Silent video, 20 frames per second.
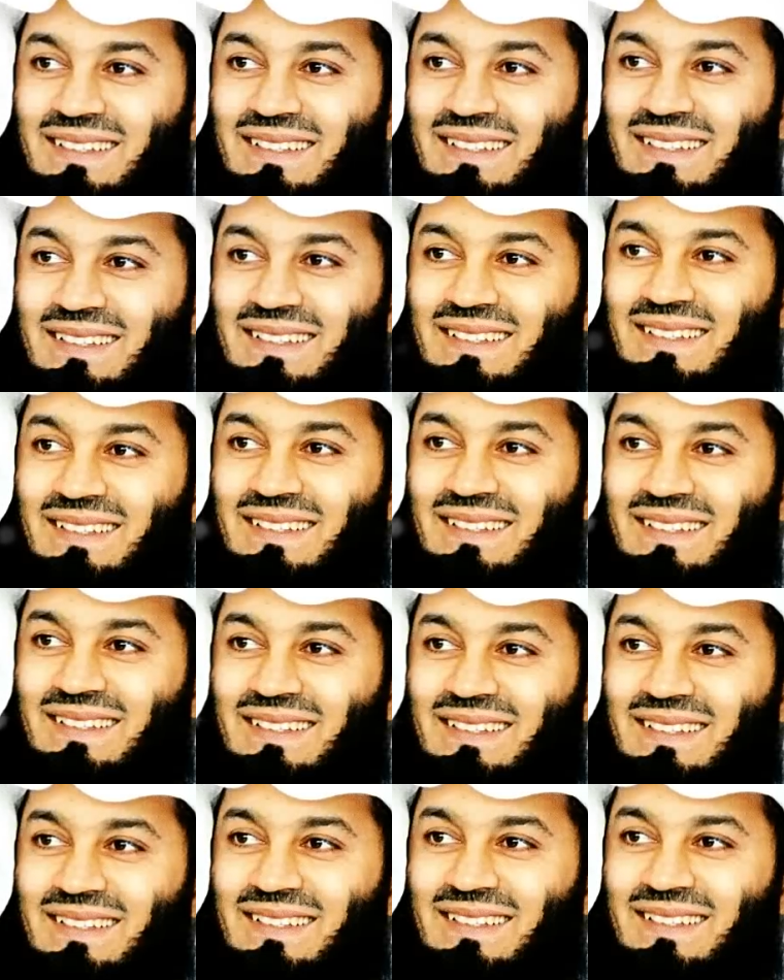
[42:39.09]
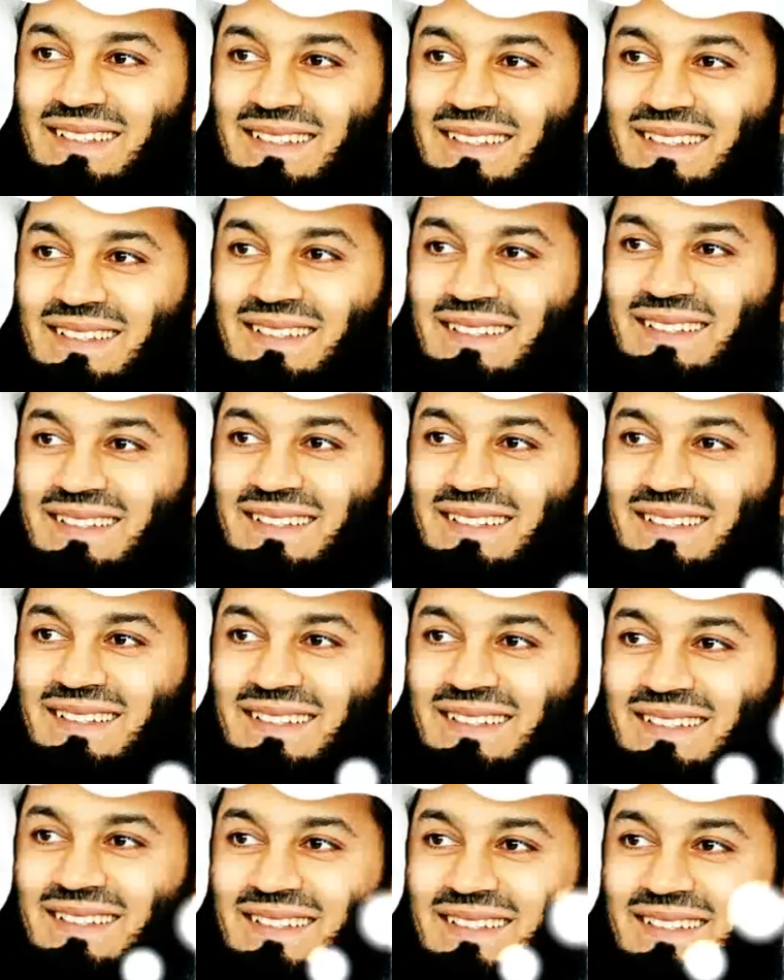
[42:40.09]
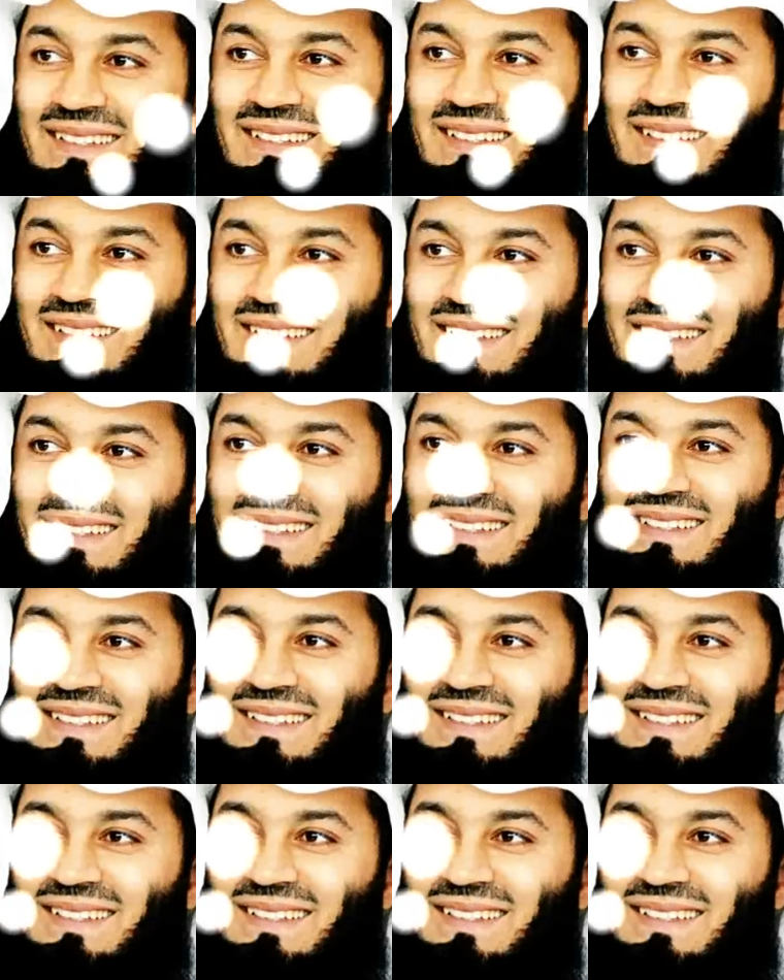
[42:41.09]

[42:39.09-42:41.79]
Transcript: Sins to be committed, wallahi, they're available.